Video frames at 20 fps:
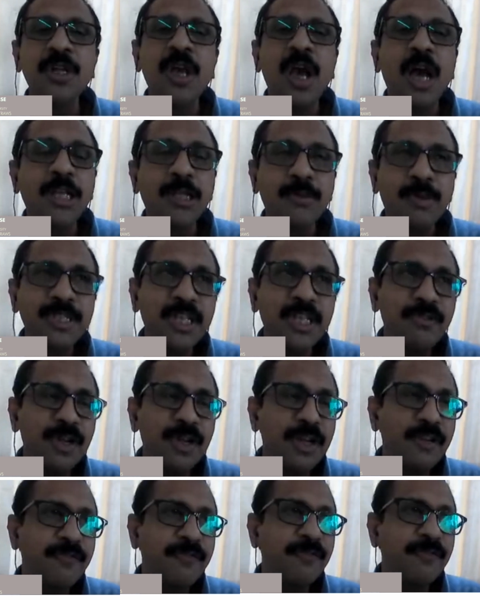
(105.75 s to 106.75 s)
Otherwise,
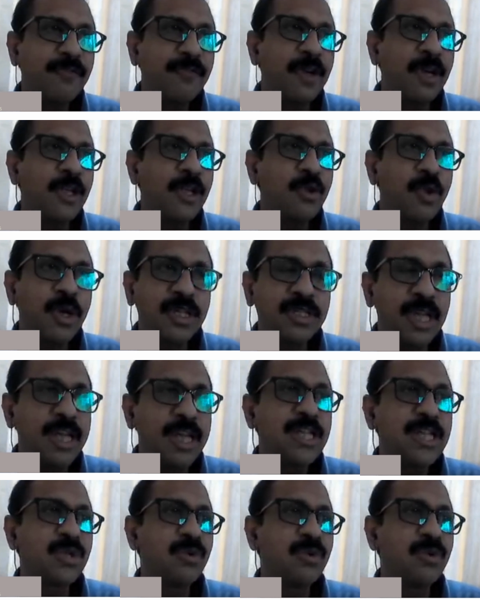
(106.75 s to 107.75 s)
even if uh, you are a
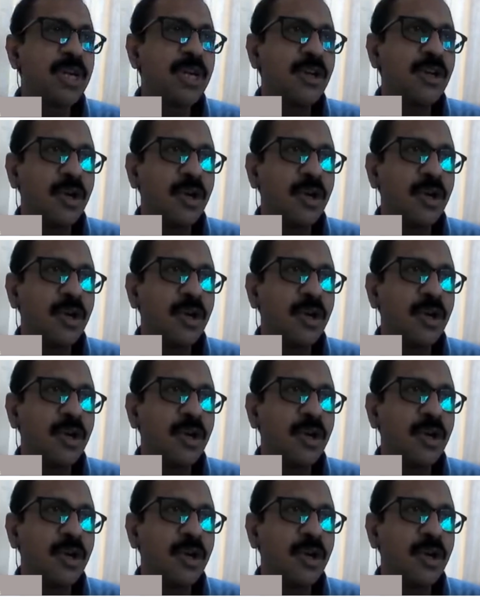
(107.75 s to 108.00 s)
science student